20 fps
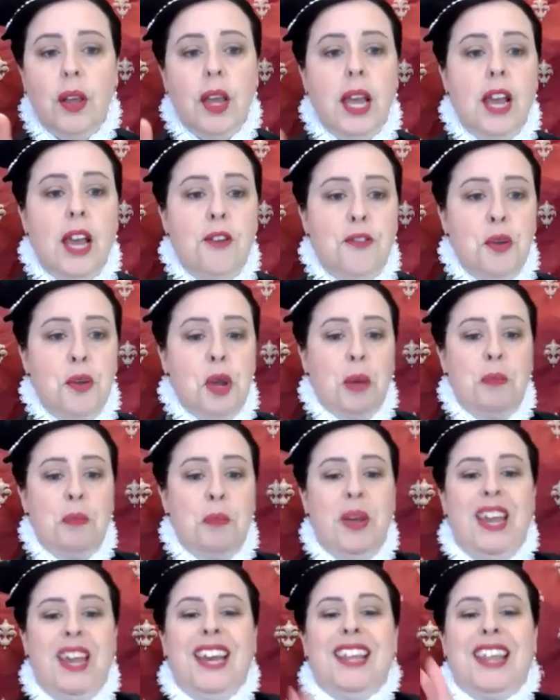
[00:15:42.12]
if you
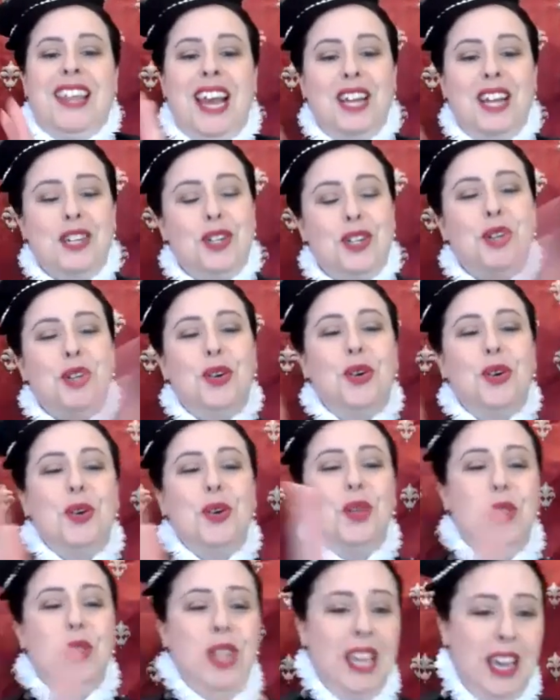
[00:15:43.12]
compare that to
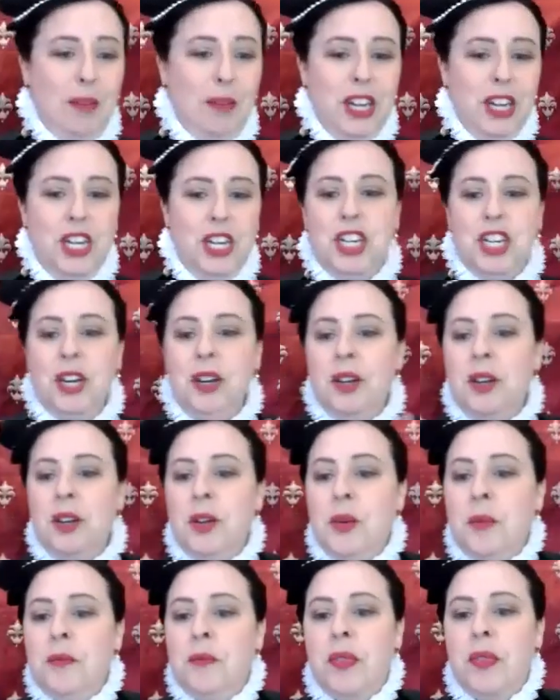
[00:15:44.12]
the image,
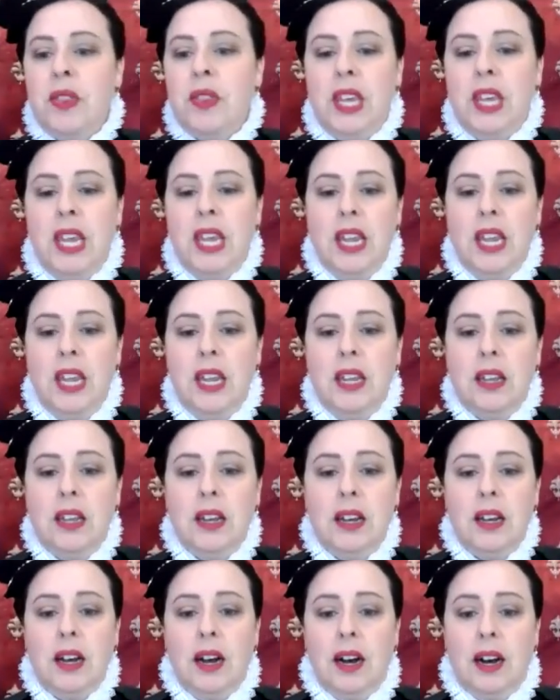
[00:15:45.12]
the
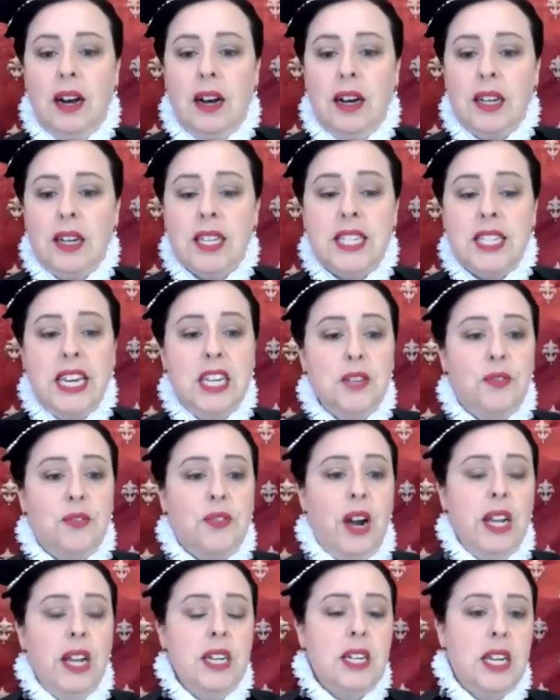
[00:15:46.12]
center
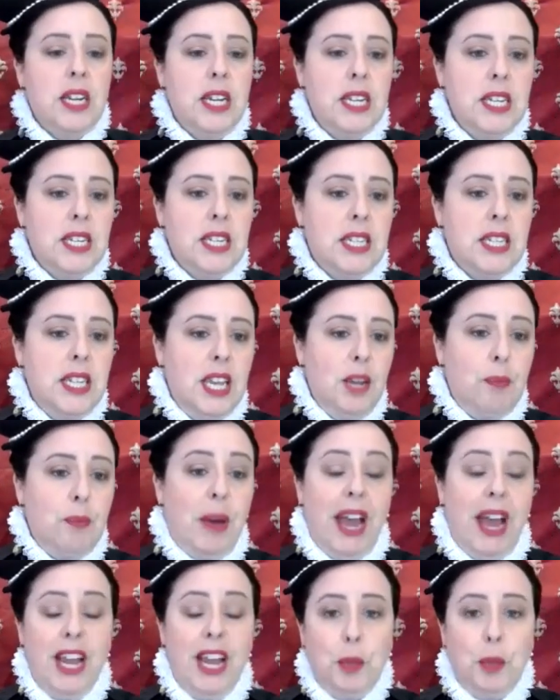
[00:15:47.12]
front is the
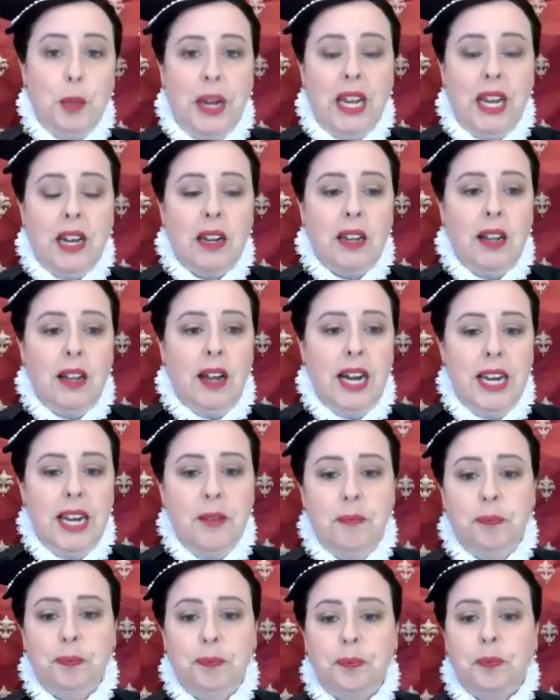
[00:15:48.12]
pale pink line.
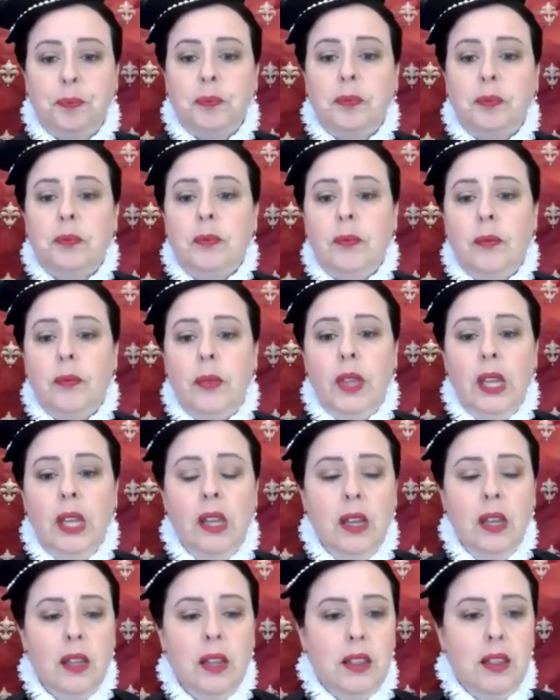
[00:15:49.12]

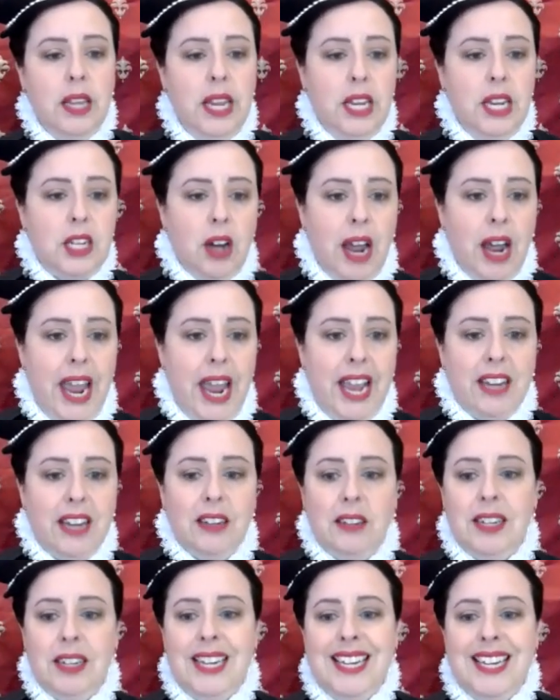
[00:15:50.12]
The
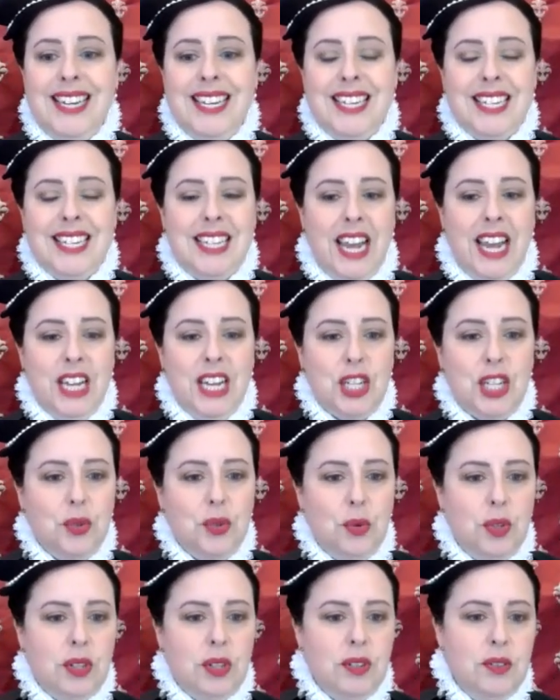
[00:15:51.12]
diagonal is that
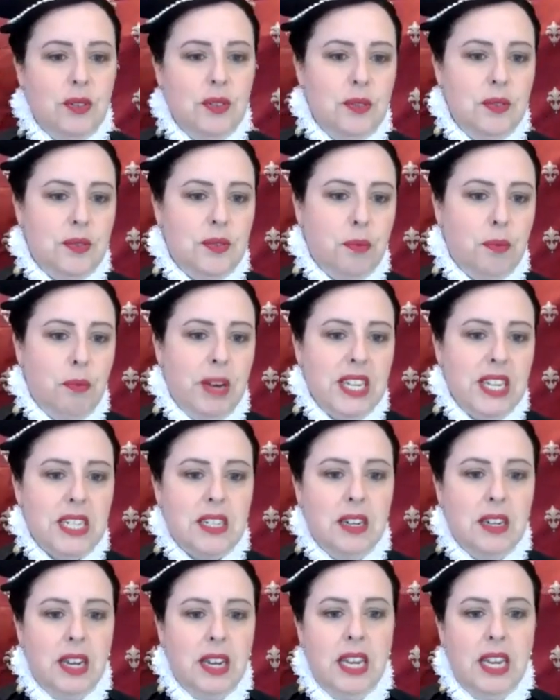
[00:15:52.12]
sort of
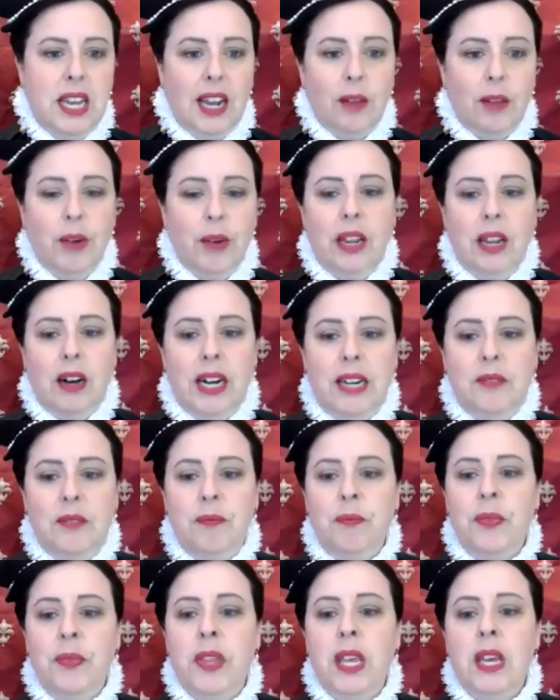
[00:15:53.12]
mustardy yellowy line.
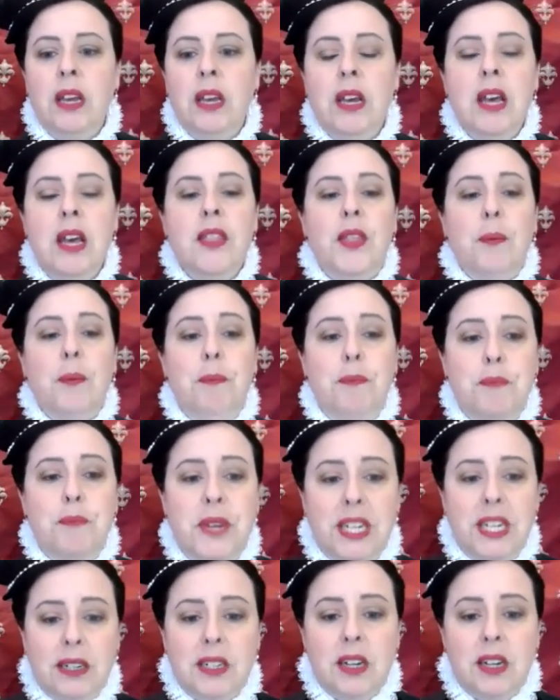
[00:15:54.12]
The
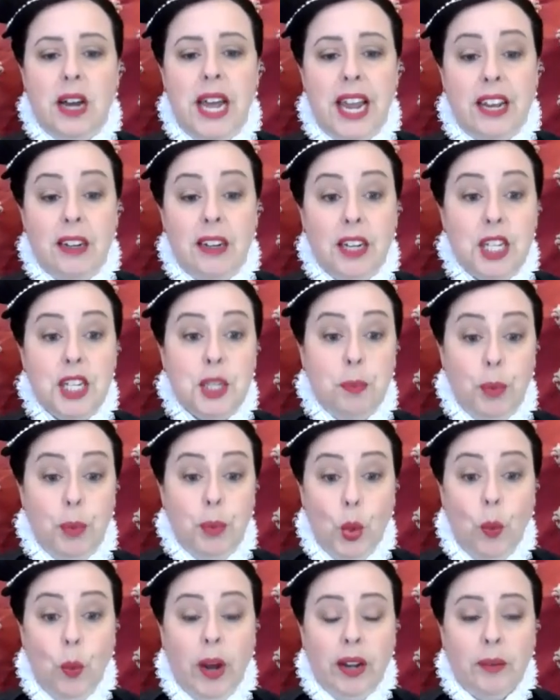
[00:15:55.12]
middle diagonal is the
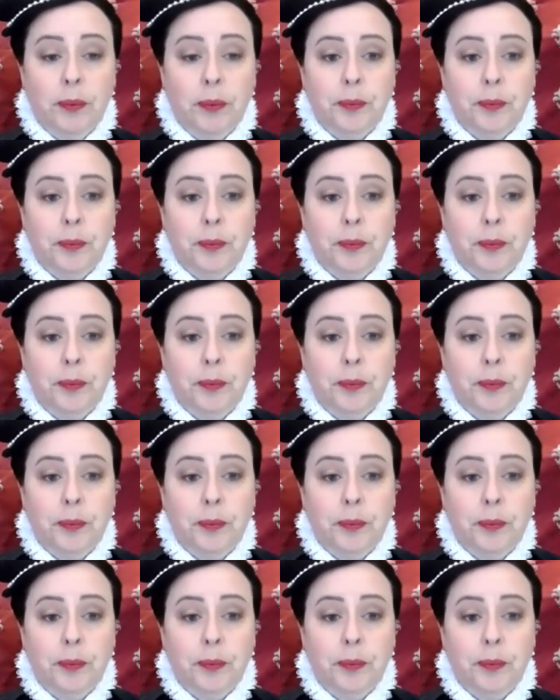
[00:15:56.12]
blue one.